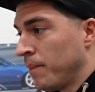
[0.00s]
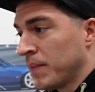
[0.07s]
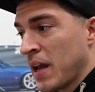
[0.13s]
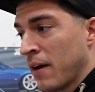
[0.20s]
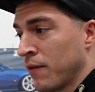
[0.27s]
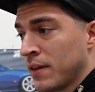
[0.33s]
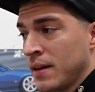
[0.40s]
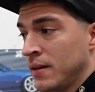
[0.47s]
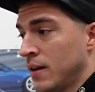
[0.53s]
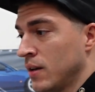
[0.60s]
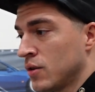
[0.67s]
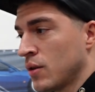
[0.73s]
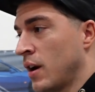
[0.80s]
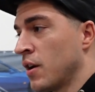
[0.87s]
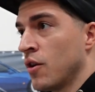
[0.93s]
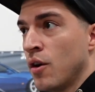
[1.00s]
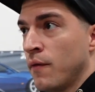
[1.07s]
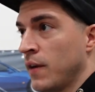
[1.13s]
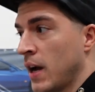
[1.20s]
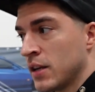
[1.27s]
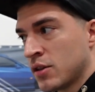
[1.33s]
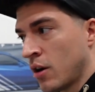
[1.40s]
Everything done to it. I don't know
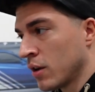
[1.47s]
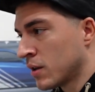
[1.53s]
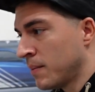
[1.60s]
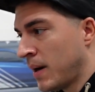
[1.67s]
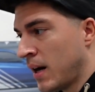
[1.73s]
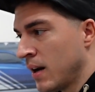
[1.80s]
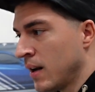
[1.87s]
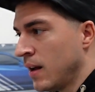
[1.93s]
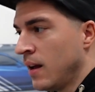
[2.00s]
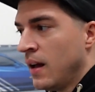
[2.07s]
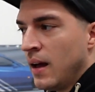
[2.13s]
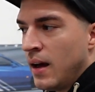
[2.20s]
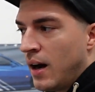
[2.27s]
if you guys talked about it.